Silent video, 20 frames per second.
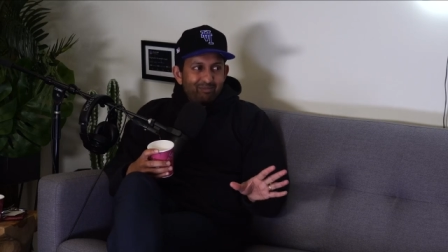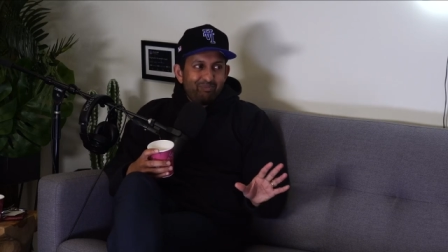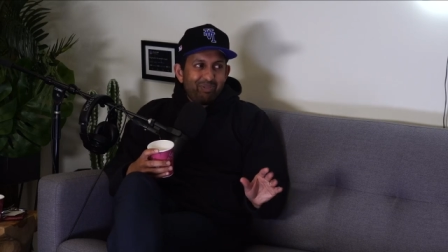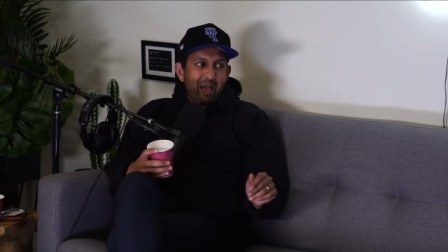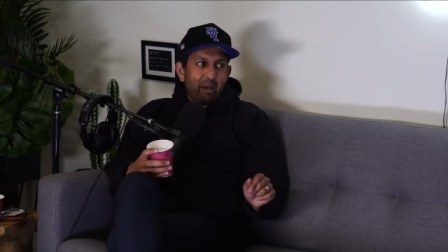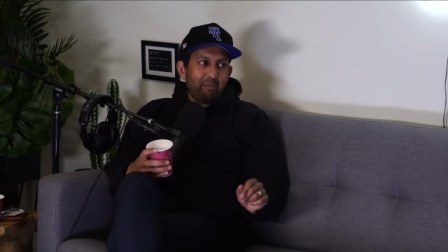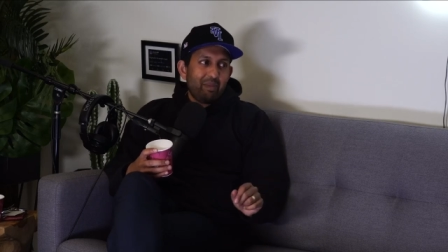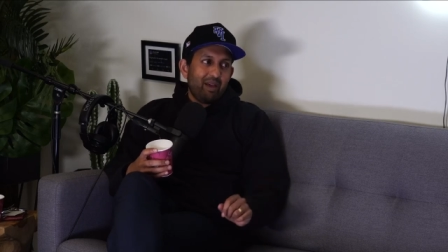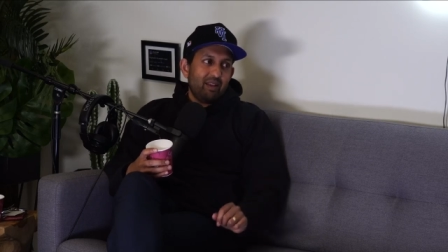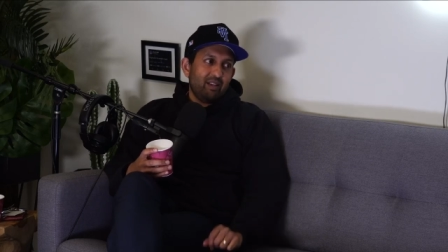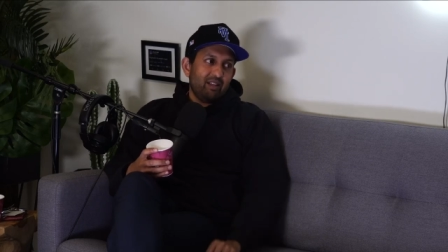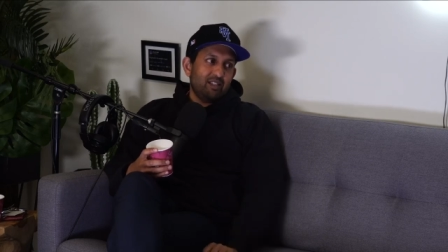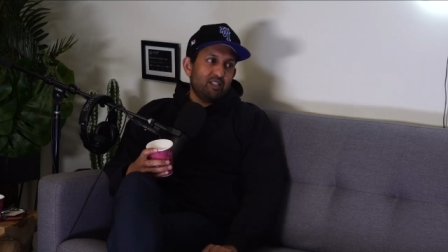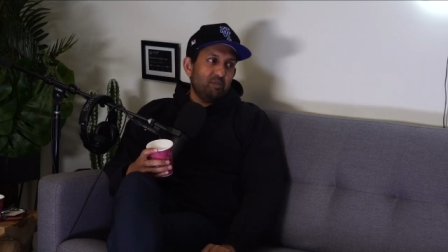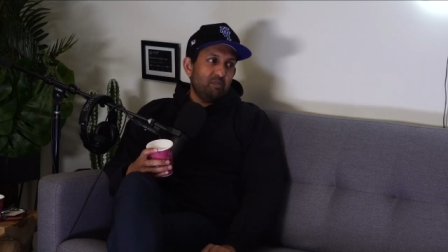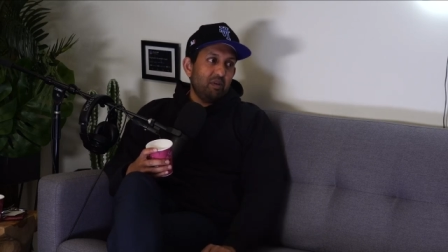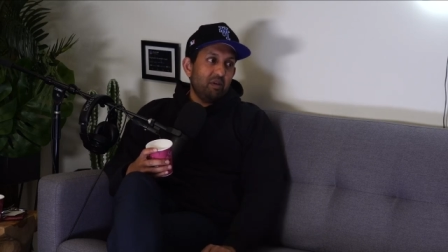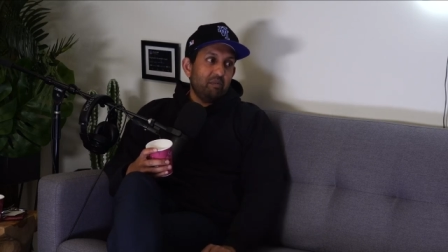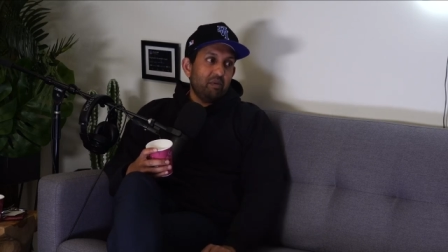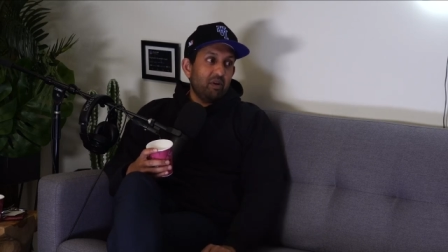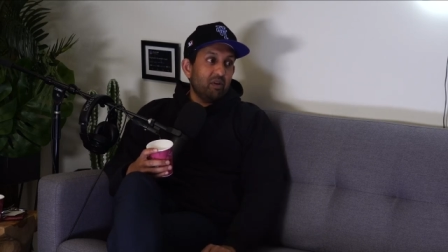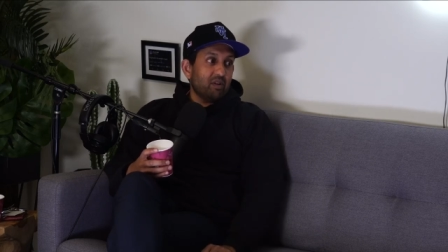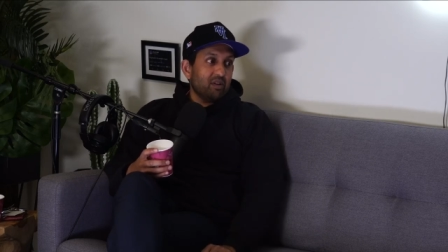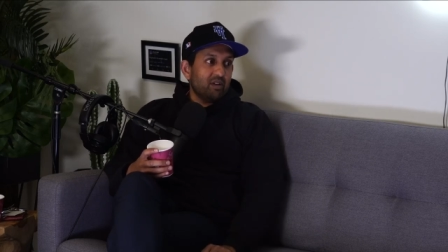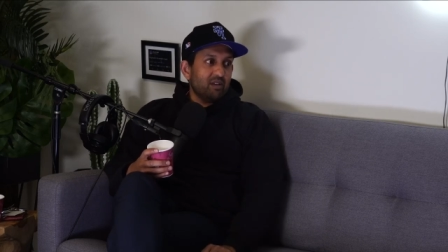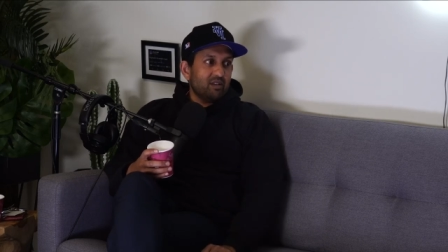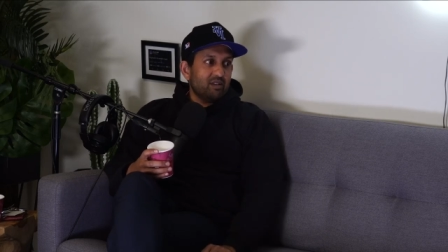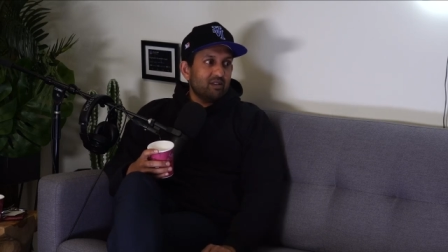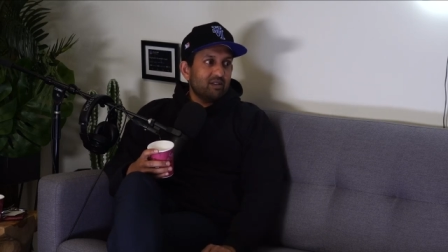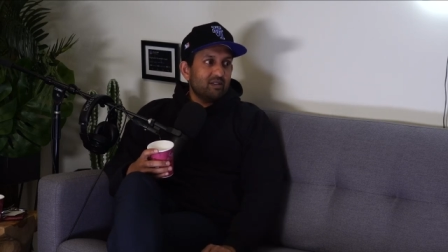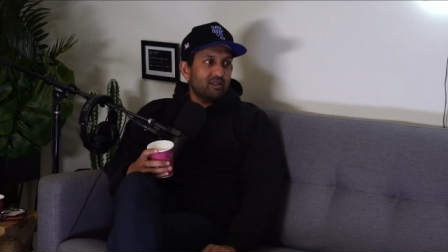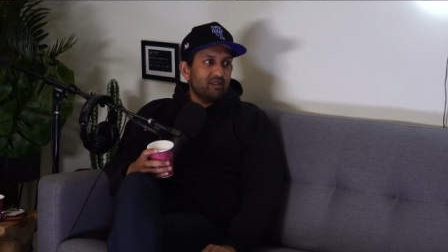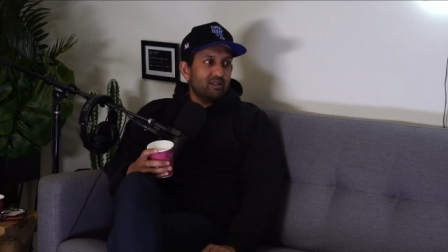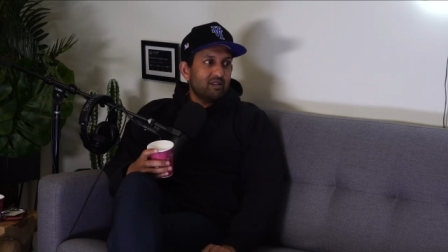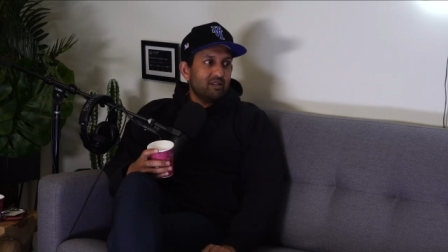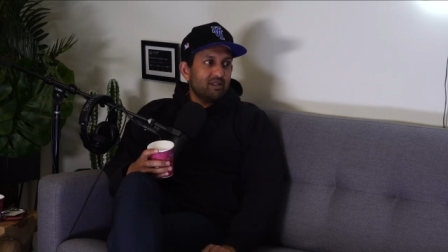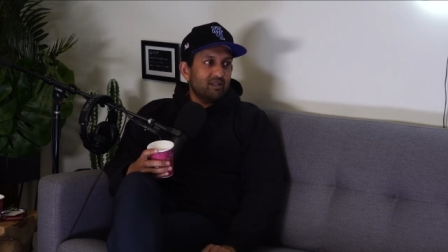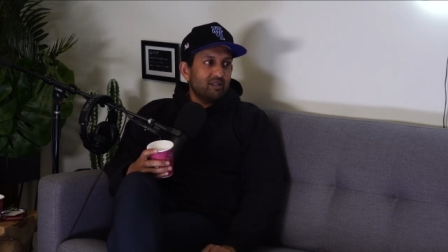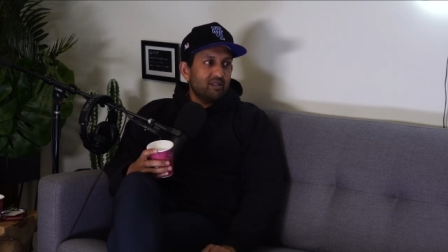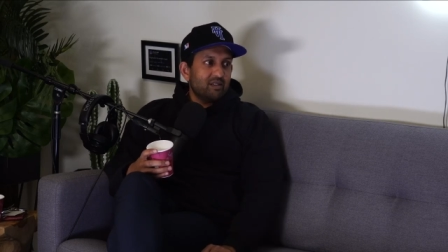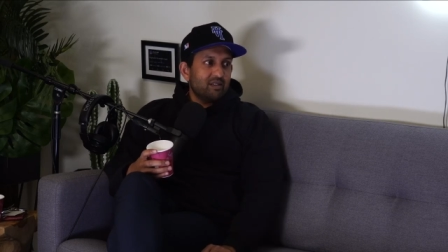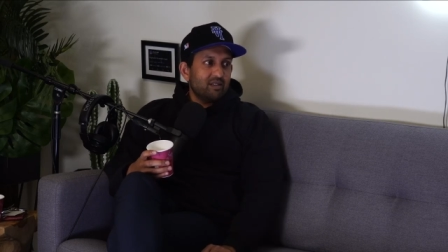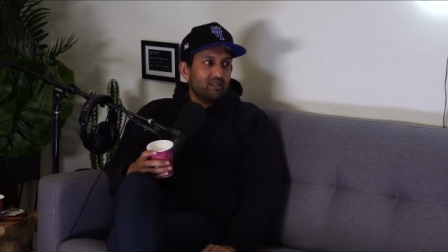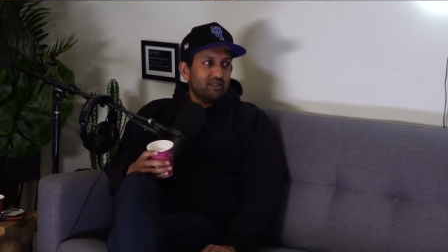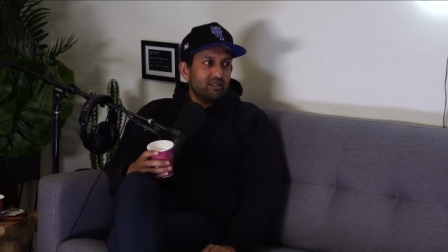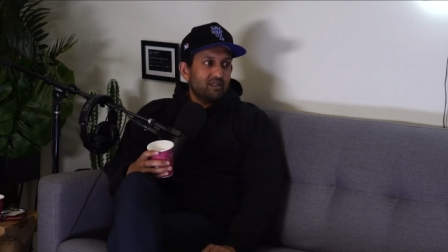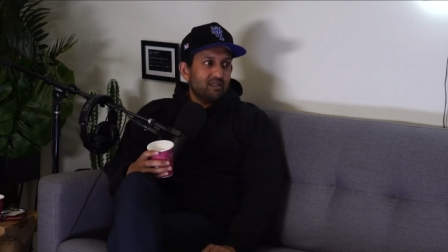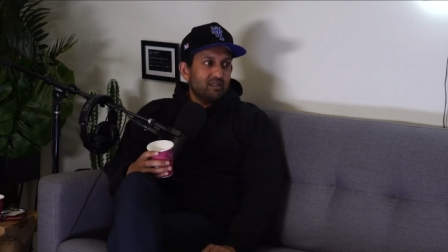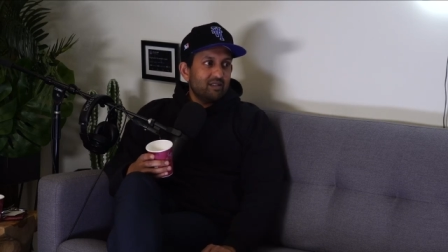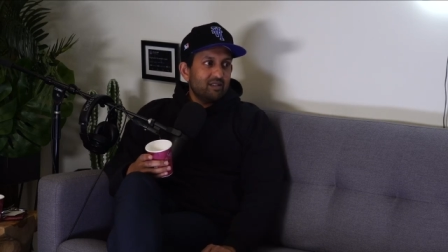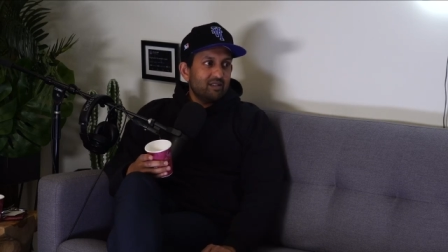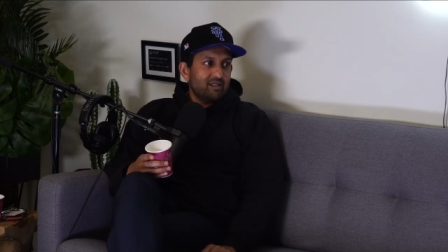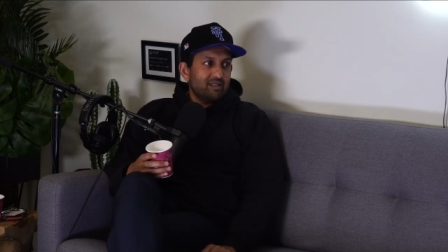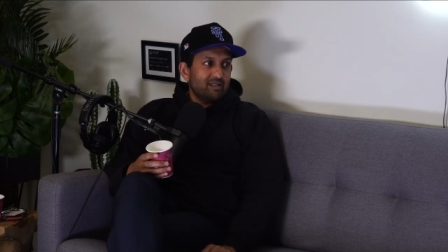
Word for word: Batman needs to be American. Oh.